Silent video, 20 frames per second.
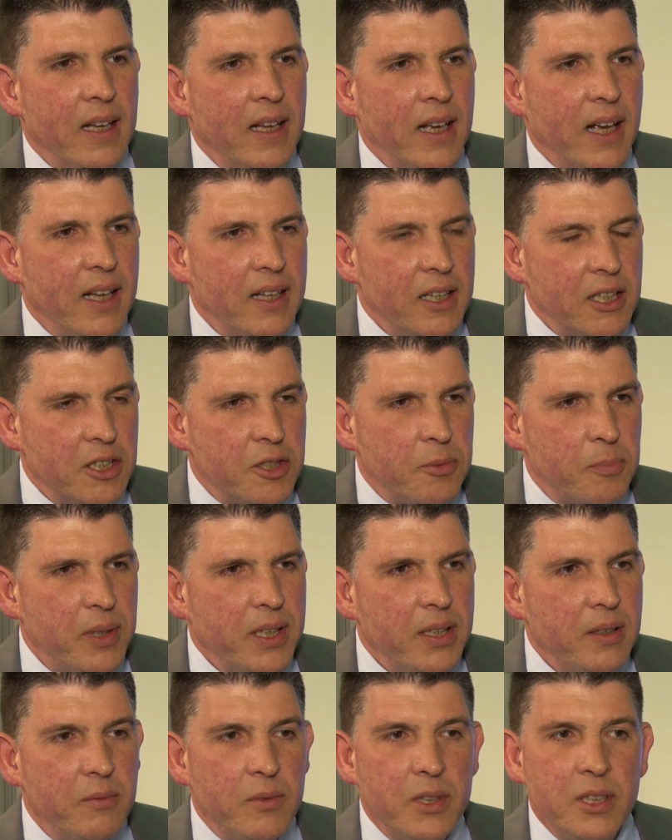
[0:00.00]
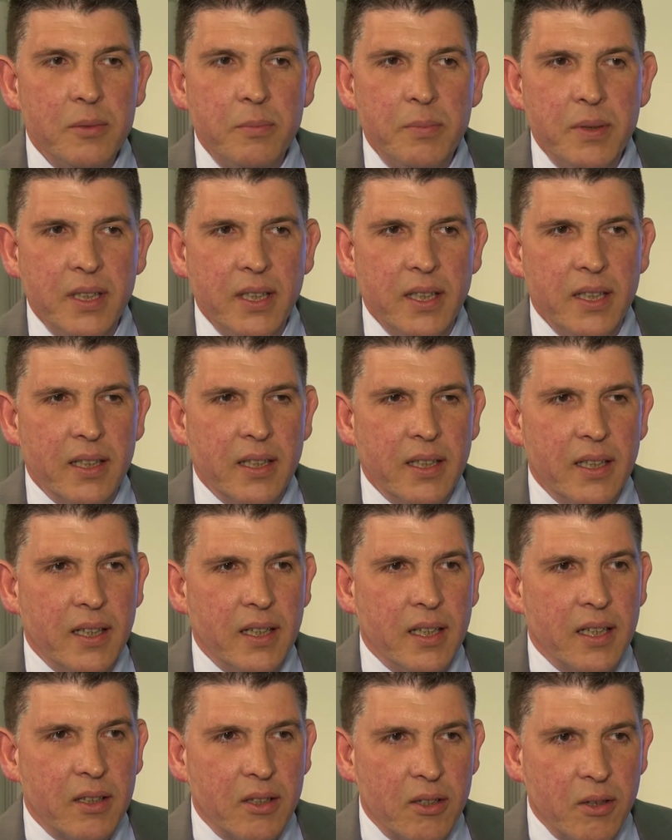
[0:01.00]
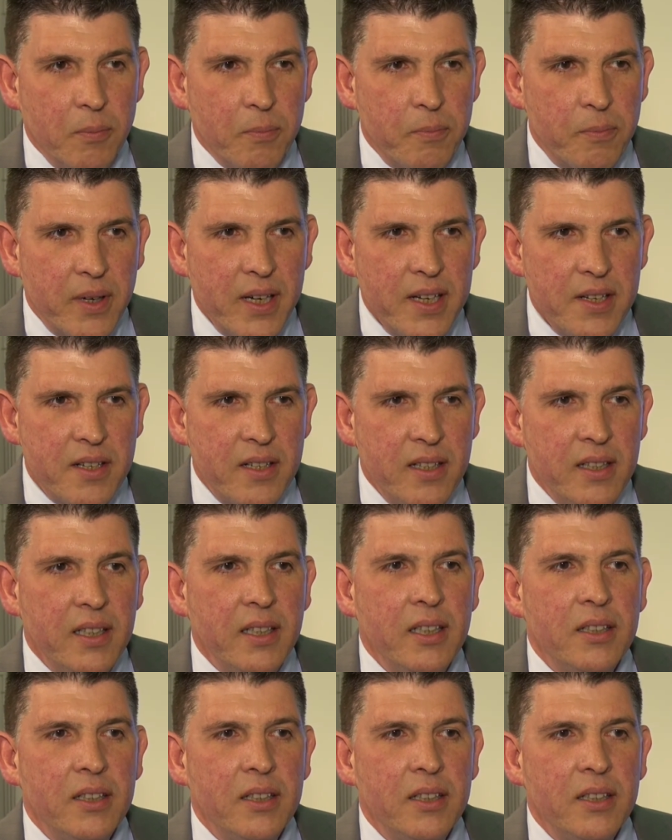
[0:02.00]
And the spring will be compressed